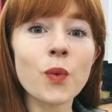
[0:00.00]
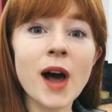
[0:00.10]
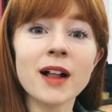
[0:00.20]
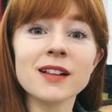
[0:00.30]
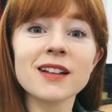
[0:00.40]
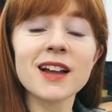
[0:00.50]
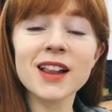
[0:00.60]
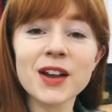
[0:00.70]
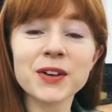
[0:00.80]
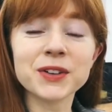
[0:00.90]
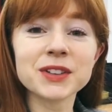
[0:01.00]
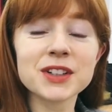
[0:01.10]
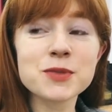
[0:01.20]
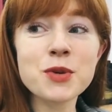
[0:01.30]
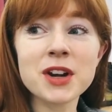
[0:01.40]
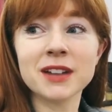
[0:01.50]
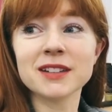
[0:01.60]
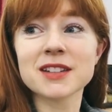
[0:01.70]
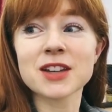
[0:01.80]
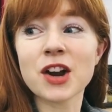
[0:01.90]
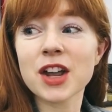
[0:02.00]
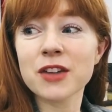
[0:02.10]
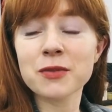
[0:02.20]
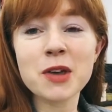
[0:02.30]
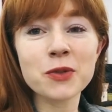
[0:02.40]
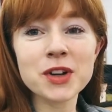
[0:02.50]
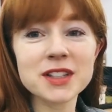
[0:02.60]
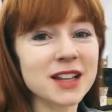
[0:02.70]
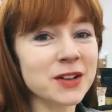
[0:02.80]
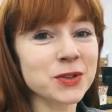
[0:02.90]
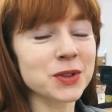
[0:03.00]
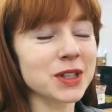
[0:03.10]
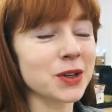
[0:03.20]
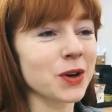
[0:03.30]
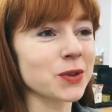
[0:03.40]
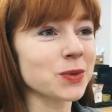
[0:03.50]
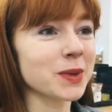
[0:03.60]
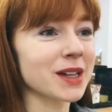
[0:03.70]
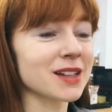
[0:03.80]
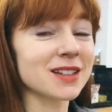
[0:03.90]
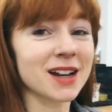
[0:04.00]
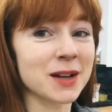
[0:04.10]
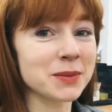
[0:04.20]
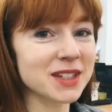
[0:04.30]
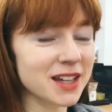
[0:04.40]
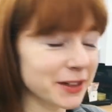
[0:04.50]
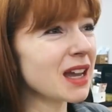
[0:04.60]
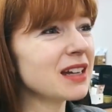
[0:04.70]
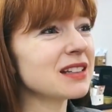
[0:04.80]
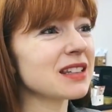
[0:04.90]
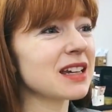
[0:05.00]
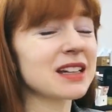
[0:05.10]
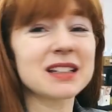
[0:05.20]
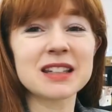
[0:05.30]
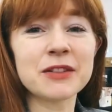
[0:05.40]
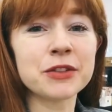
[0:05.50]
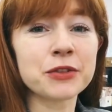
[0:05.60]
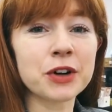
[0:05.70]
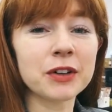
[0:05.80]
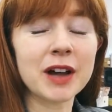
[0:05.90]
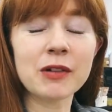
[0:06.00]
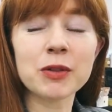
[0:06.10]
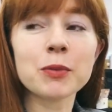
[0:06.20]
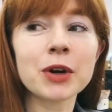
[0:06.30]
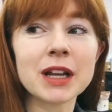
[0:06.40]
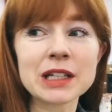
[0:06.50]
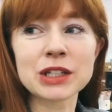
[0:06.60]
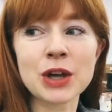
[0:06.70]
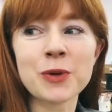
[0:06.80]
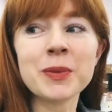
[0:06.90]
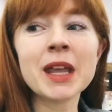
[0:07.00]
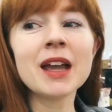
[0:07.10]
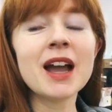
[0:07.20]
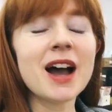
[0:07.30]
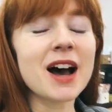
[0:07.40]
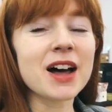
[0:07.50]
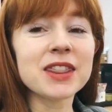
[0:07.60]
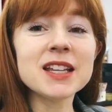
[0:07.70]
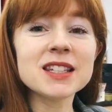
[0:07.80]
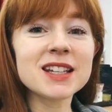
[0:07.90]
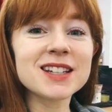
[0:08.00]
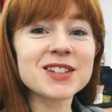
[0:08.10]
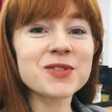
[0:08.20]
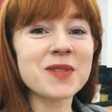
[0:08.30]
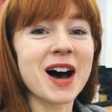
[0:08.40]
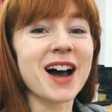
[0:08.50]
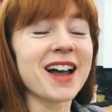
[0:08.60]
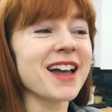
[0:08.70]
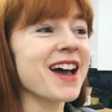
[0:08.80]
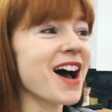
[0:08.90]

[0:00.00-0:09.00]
Well, hello, good morning. Sorry if my voice sounds really gross because I'm sick and it's like 7:45 in the morning. So this is my